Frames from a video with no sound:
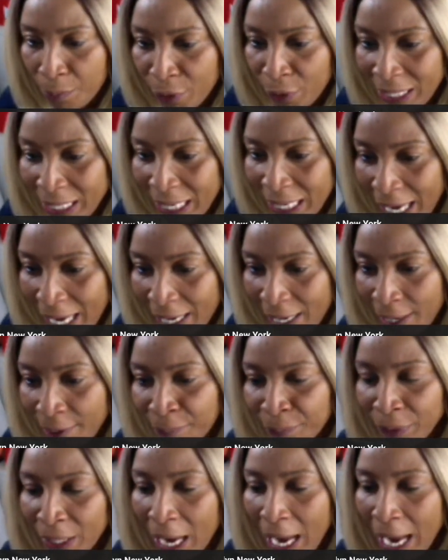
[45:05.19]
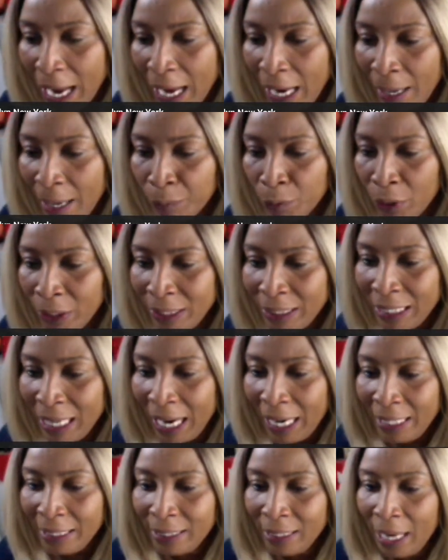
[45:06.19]
Renee, good
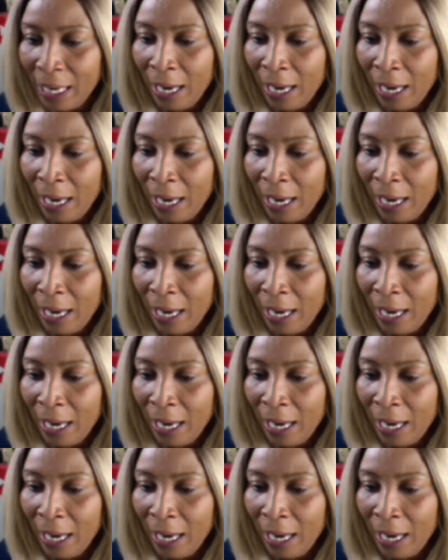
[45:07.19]
night.